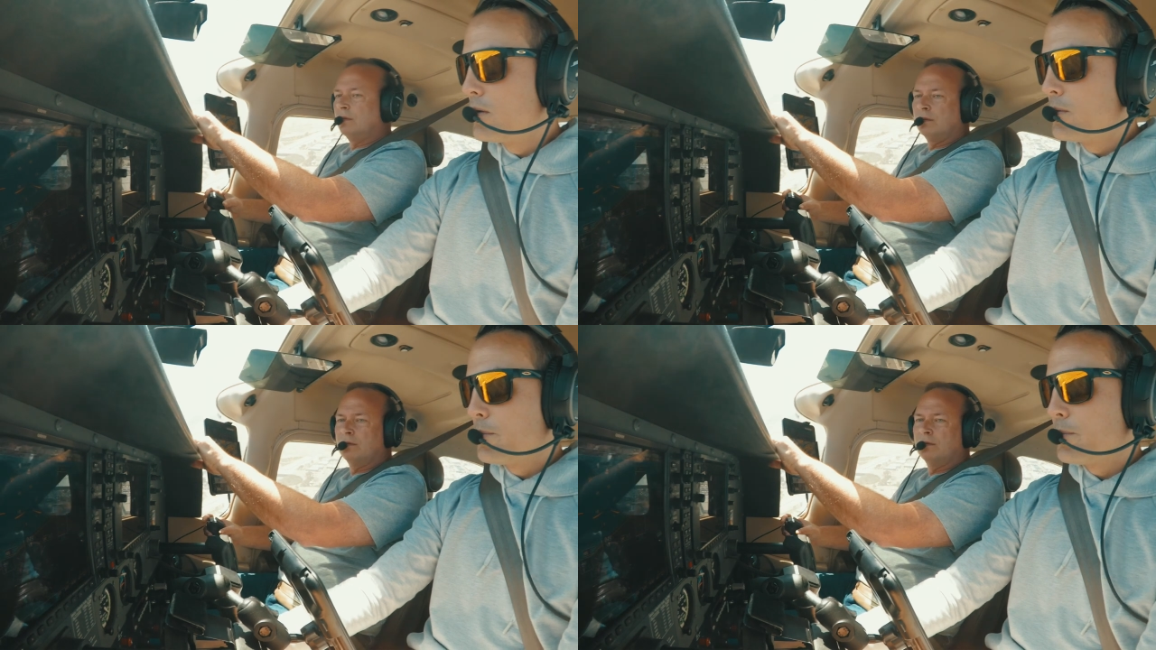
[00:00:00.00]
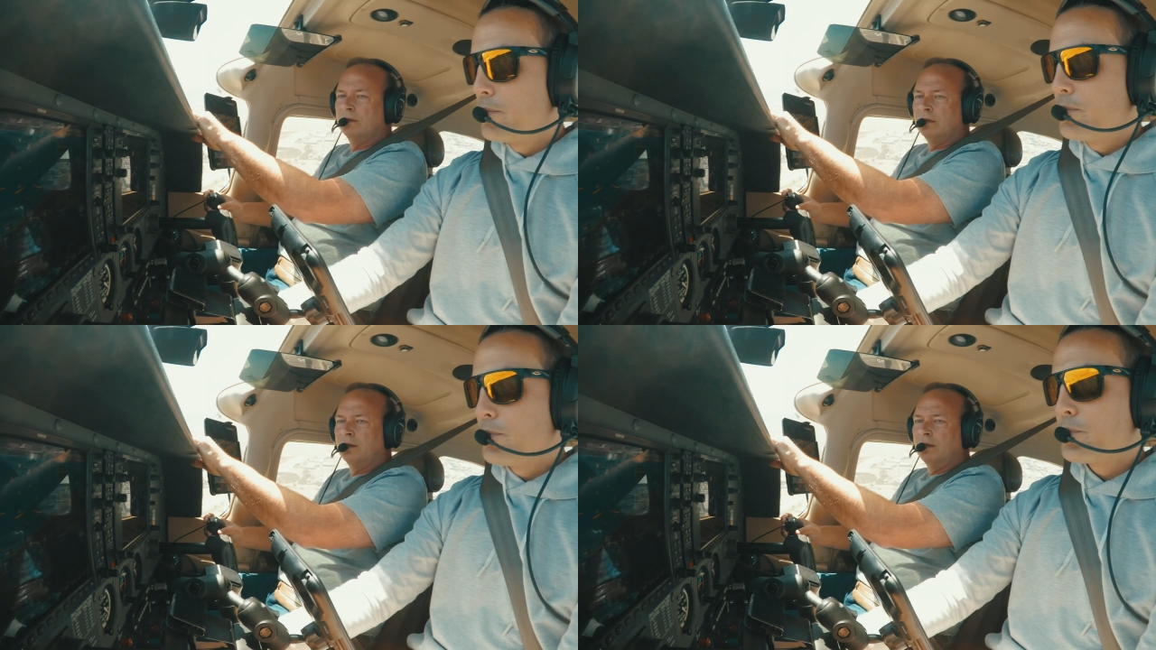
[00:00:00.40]
Speaker 1: point three.
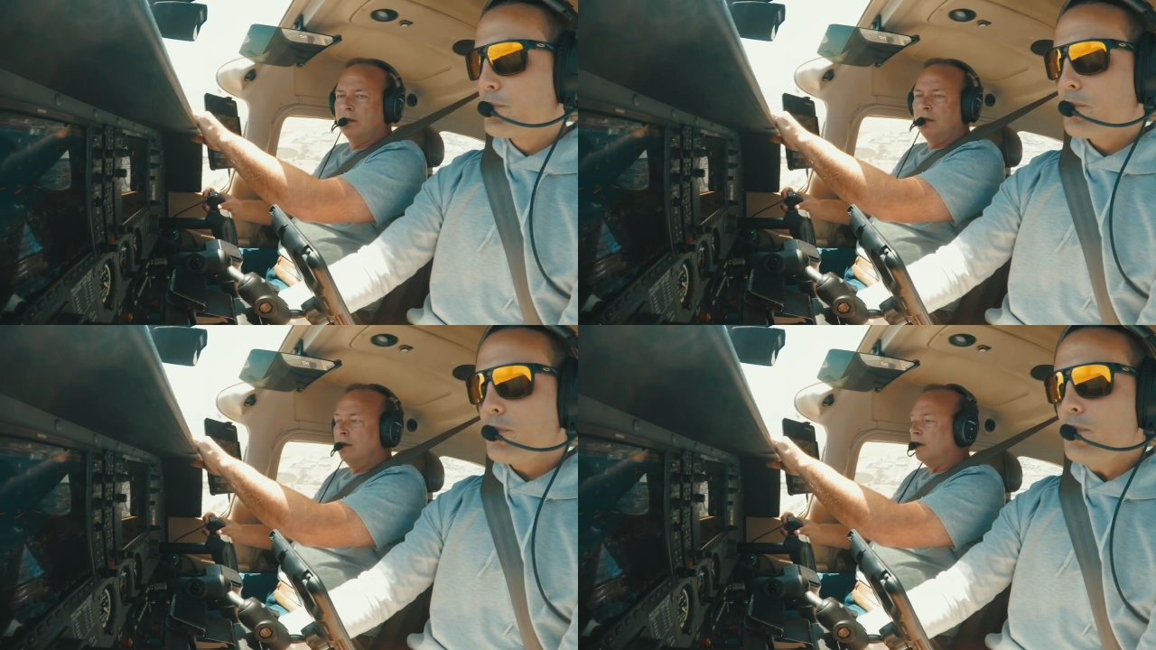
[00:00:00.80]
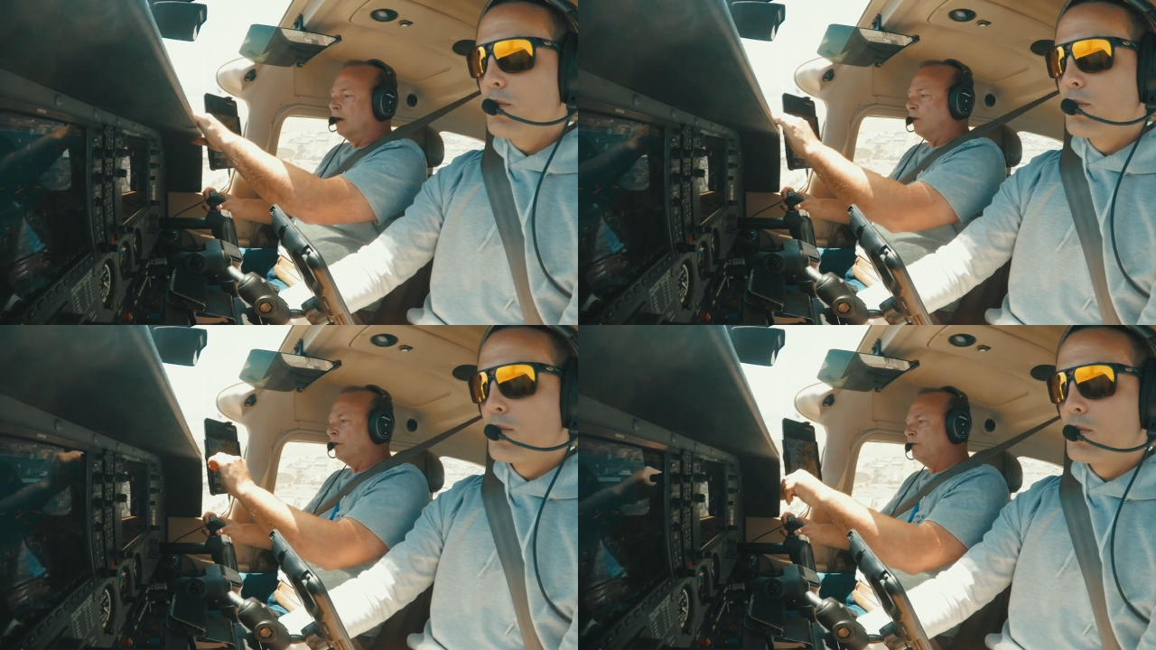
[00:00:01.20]

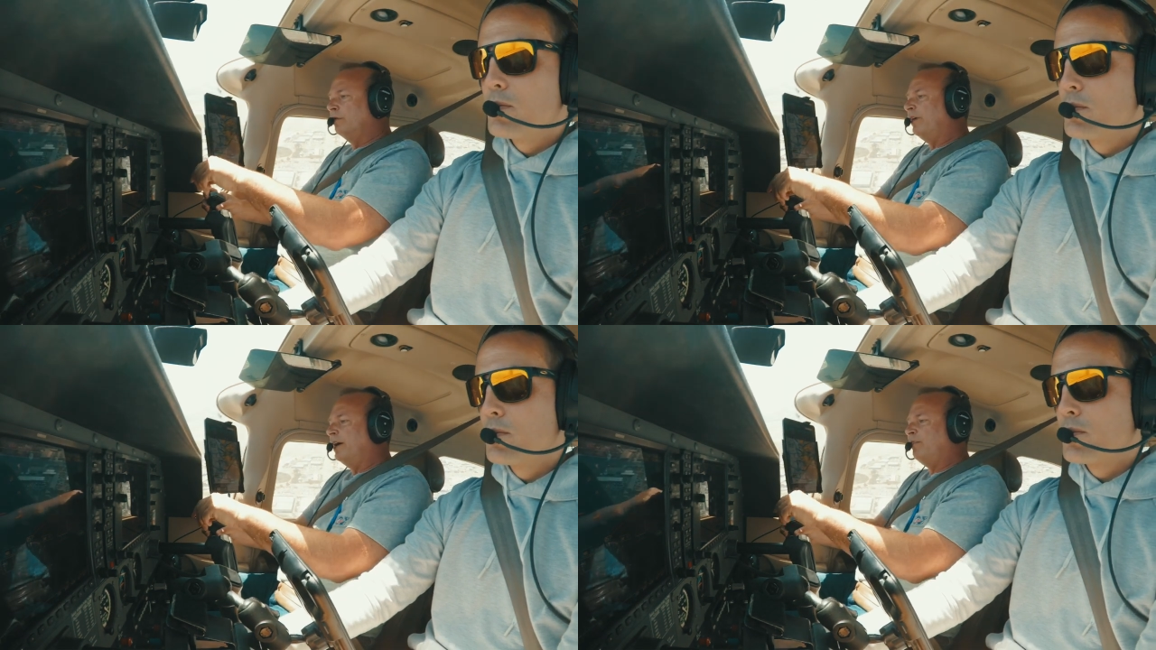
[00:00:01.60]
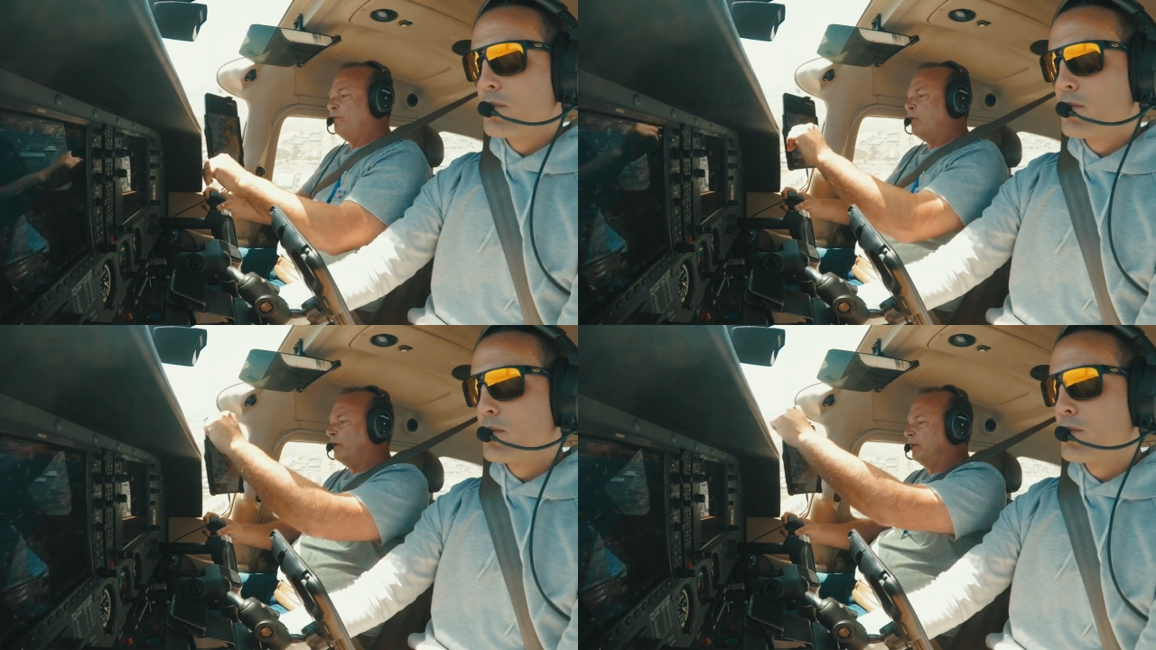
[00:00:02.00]
Uh, one two five
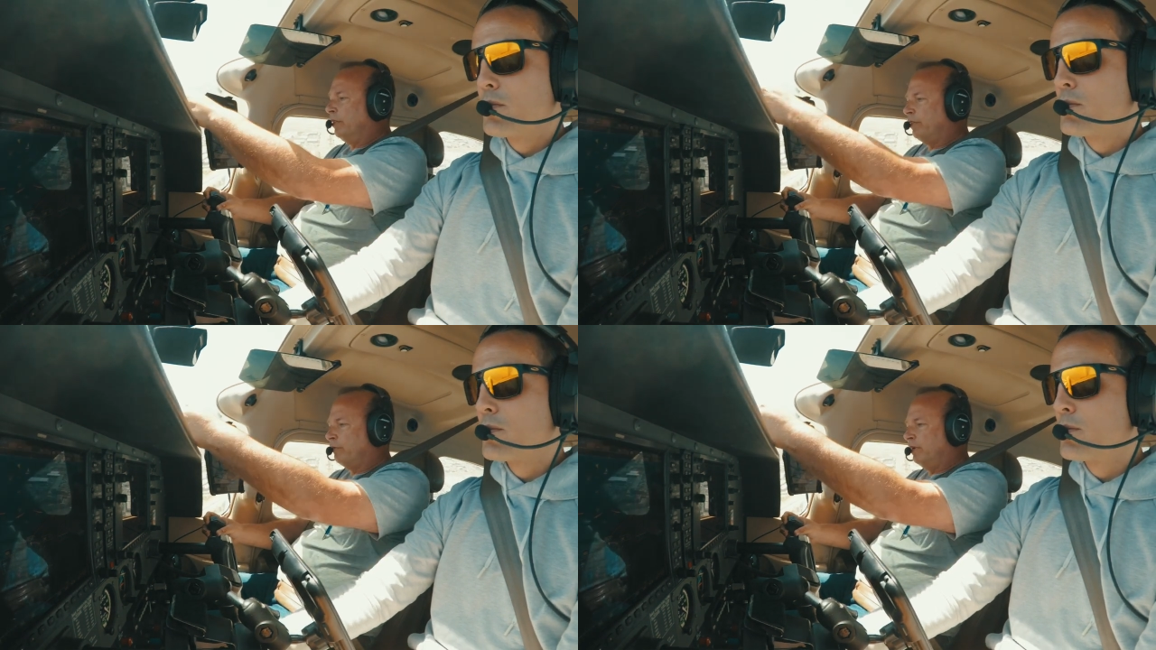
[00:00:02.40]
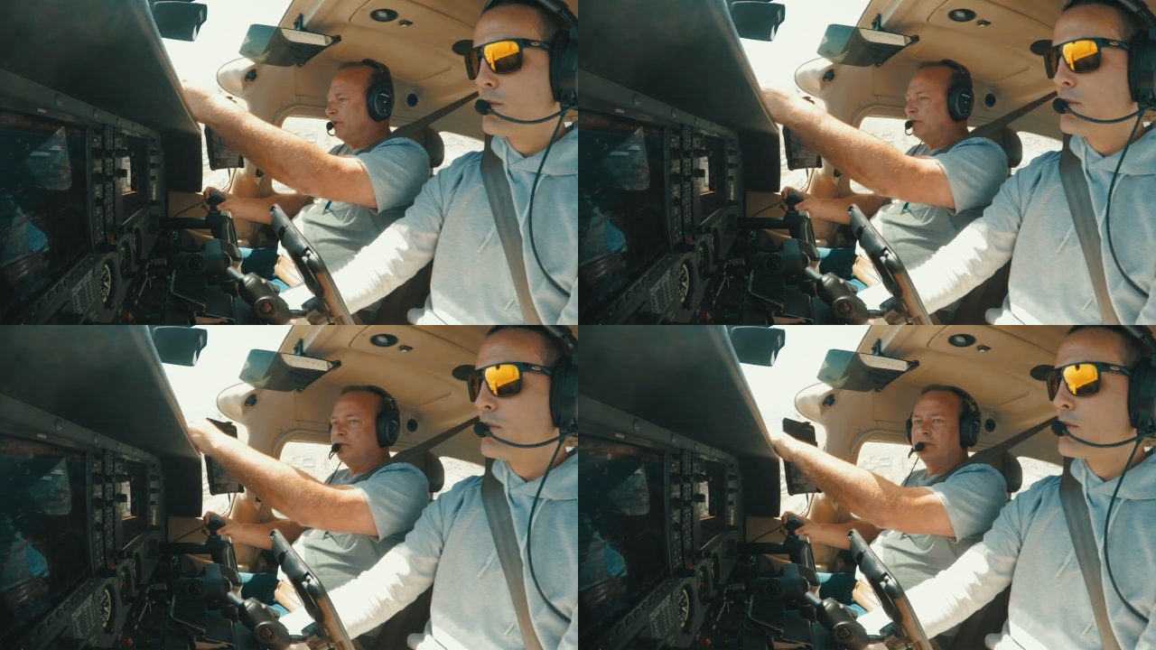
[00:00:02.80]
point
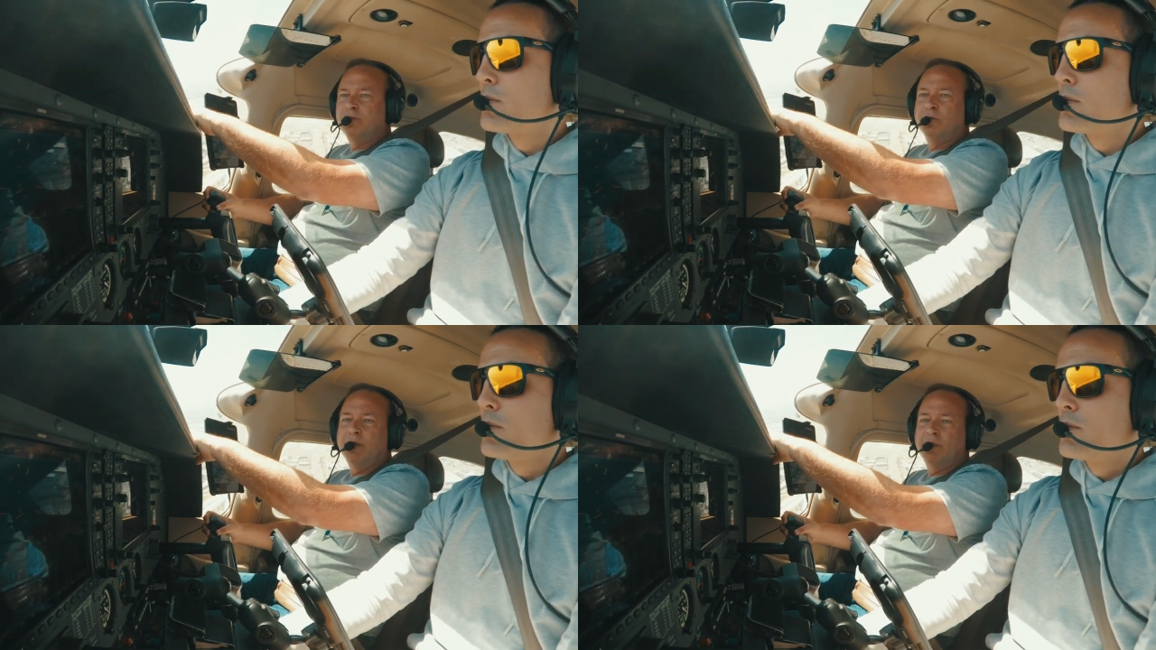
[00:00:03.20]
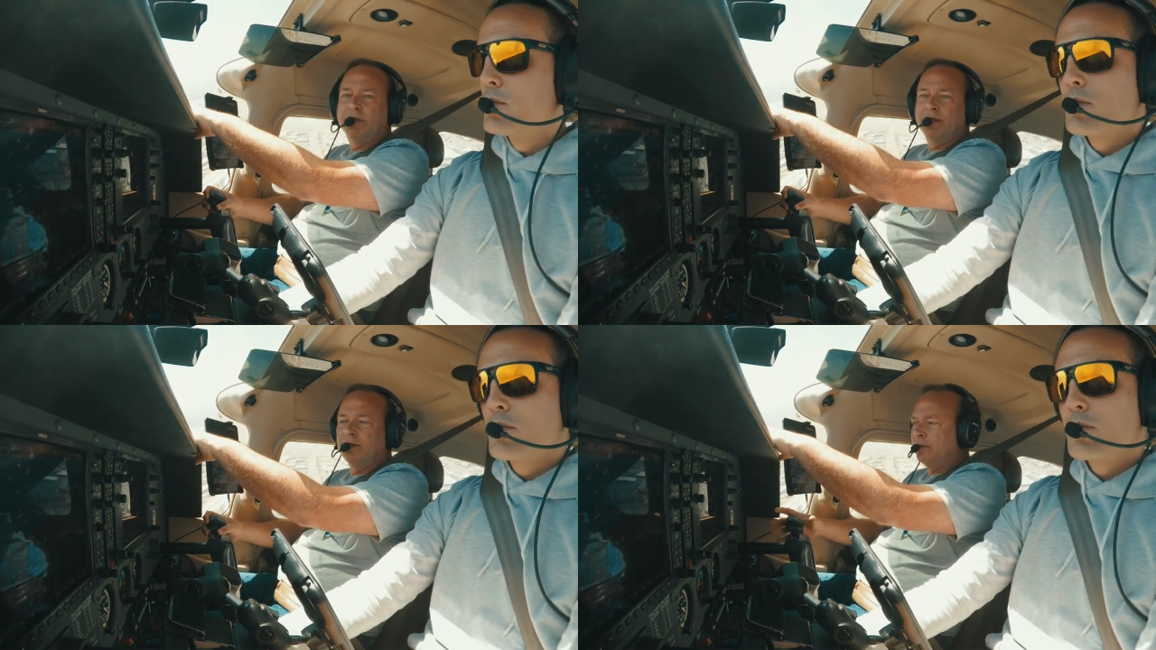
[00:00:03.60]
three, six two five, good day.